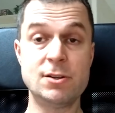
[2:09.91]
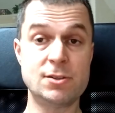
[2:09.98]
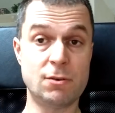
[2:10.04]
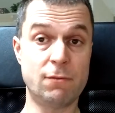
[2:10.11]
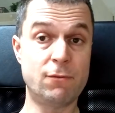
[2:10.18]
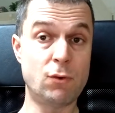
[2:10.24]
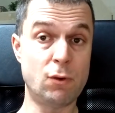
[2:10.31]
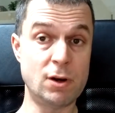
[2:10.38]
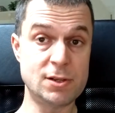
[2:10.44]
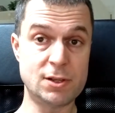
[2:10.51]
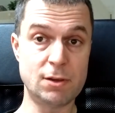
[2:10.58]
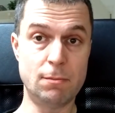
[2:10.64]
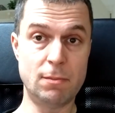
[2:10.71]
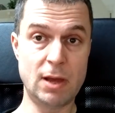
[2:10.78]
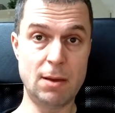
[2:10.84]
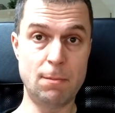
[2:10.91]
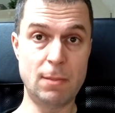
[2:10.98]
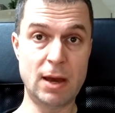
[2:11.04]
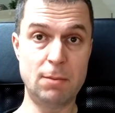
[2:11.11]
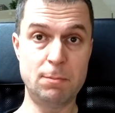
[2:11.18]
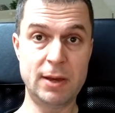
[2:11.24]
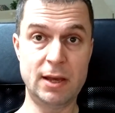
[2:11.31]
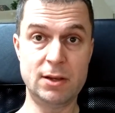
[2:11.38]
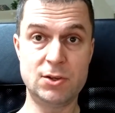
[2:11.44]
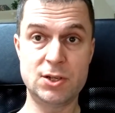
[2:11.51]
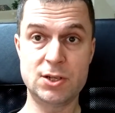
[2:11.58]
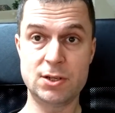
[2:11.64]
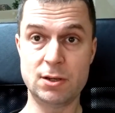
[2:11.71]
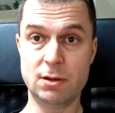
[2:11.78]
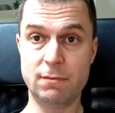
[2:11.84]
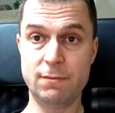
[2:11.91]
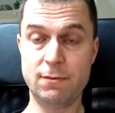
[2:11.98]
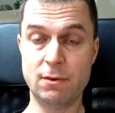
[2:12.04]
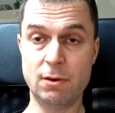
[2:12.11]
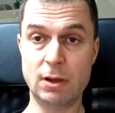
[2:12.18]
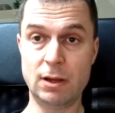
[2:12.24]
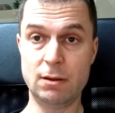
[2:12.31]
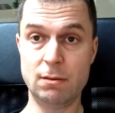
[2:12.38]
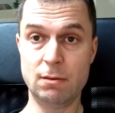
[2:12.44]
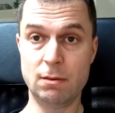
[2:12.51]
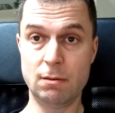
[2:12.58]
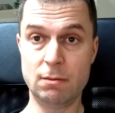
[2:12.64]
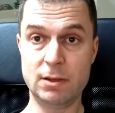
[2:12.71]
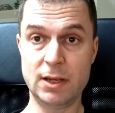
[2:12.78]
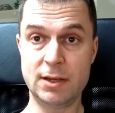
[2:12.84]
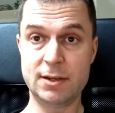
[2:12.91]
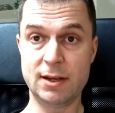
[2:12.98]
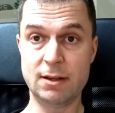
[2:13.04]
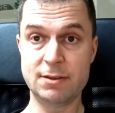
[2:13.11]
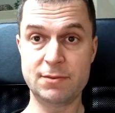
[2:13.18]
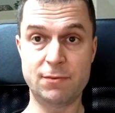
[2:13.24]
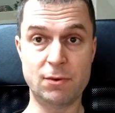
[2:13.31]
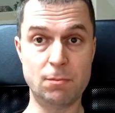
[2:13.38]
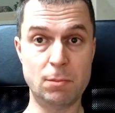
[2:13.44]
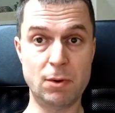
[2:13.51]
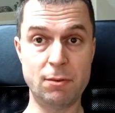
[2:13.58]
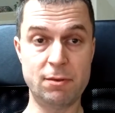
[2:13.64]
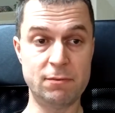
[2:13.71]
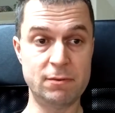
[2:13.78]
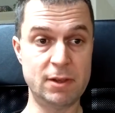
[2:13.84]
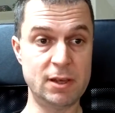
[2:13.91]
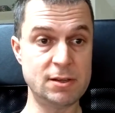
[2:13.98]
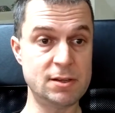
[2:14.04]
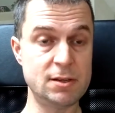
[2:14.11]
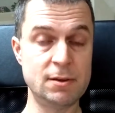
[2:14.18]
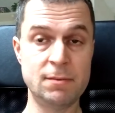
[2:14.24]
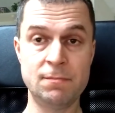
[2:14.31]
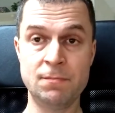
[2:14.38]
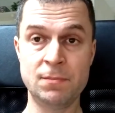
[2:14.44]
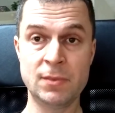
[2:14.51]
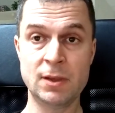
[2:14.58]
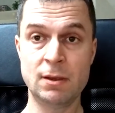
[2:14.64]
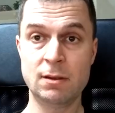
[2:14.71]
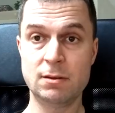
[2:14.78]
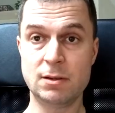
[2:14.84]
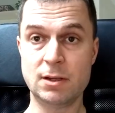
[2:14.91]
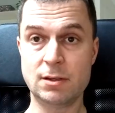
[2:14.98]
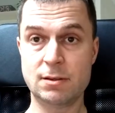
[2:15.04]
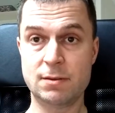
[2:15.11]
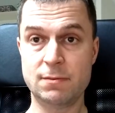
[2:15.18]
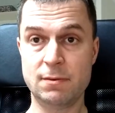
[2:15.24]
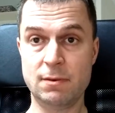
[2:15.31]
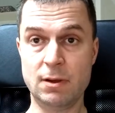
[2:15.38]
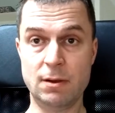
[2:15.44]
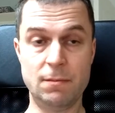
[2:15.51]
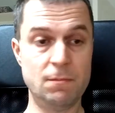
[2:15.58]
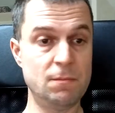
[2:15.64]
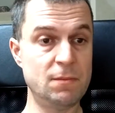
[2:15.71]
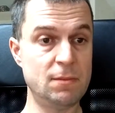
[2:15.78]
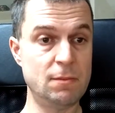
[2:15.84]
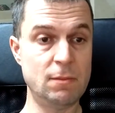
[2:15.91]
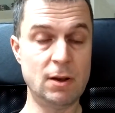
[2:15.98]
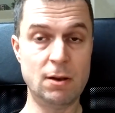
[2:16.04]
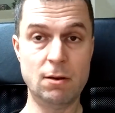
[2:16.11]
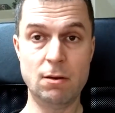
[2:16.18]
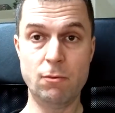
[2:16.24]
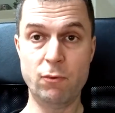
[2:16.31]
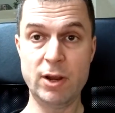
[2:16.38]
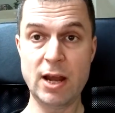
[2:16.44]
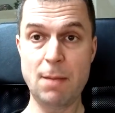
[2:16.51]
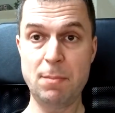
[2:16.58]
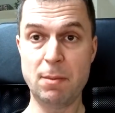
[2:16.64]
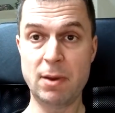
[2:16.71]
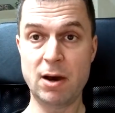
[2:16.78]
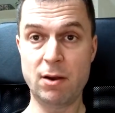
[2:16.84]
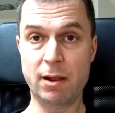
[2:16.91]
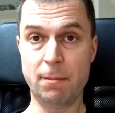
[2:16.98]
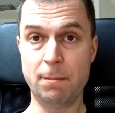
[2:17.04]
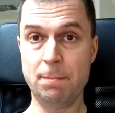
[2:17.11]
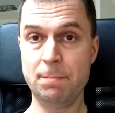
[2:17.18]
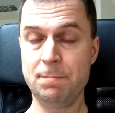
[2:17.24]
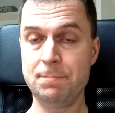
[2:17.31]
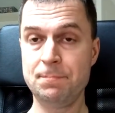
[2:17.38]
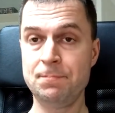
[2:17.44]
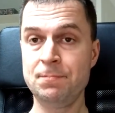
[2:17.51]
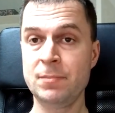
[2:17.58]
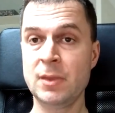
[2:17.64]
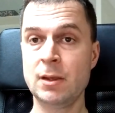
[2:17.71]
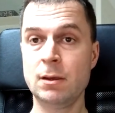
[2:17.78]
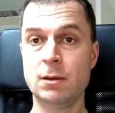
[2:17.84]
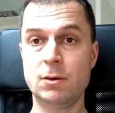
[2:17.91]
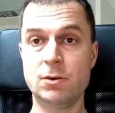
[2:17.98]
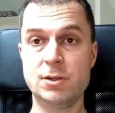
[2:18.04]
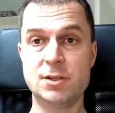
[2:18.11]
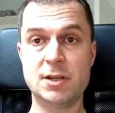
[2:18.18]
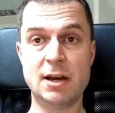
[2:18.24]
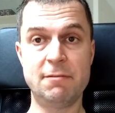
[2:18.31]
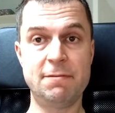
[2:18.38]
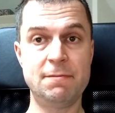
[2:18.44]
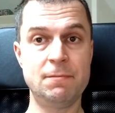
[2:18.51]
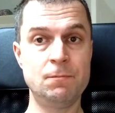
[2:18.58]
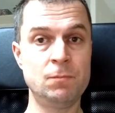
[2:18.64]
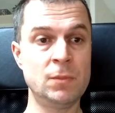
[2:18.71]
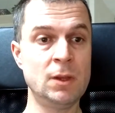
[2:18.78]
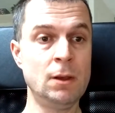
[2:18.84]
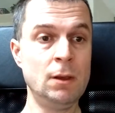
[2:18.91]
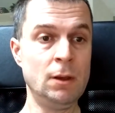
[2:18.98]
There's of course a man page and details for both of these. Just read up about them. Good stuff.